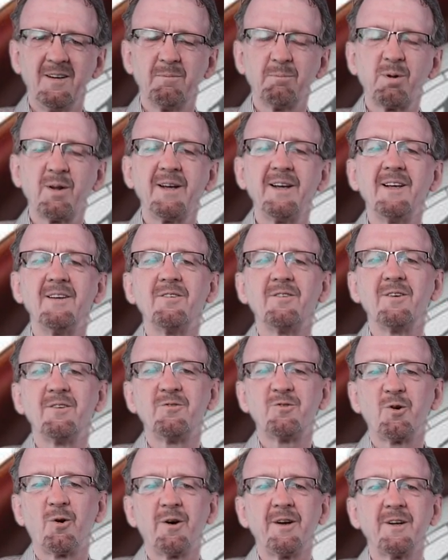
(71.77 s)
Please
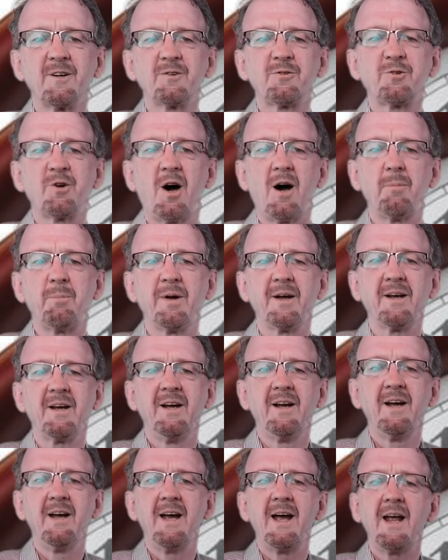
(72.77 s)
enjoy your shopping,
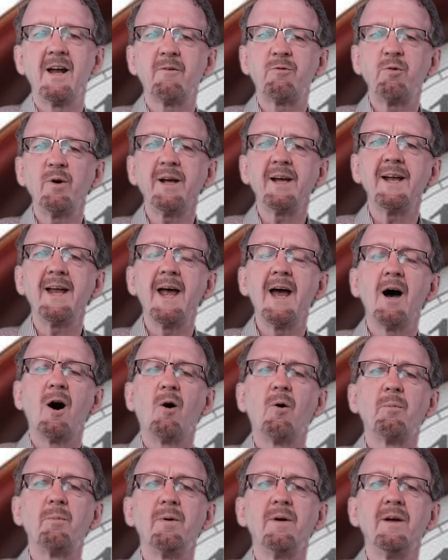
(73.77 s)
and if we can
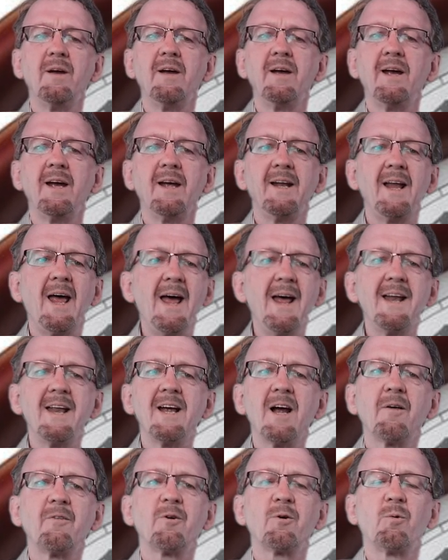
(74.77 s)
help in
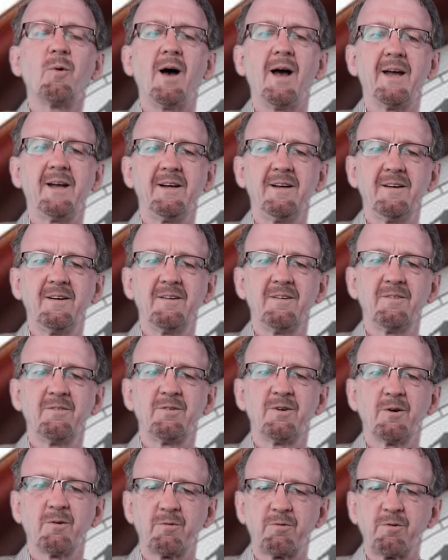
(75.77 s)
any other way,
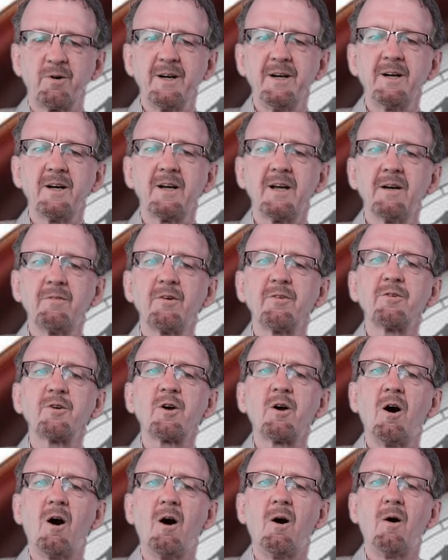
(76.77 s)
feel free to give us a
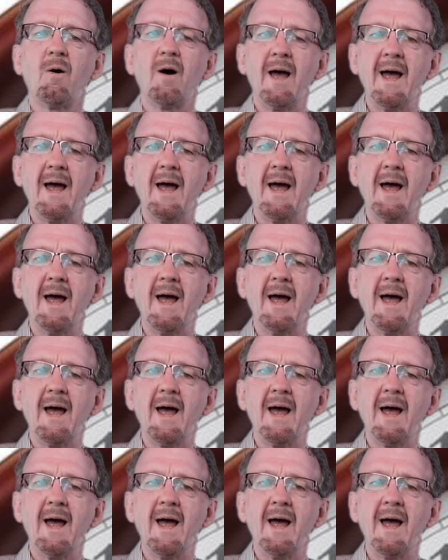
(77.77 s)
call